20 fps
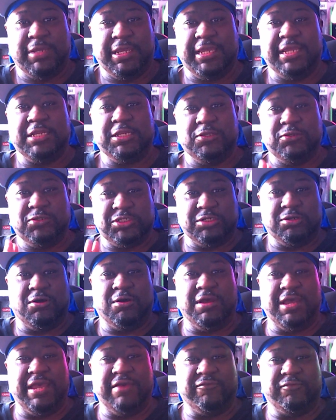And you should
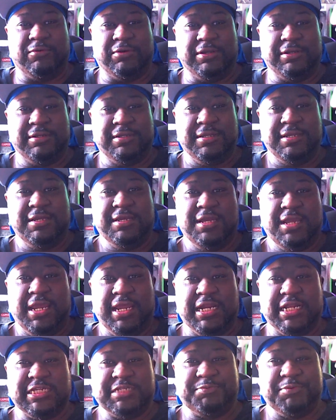all have one
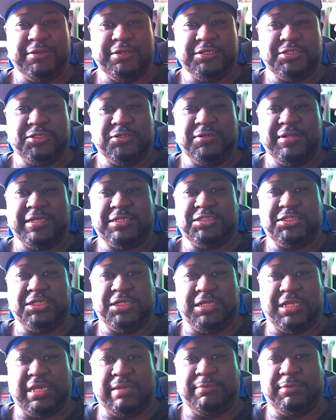and experience your
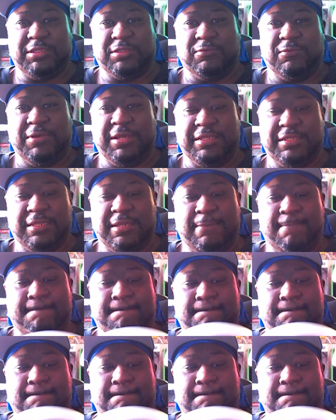next-gen gaming the way that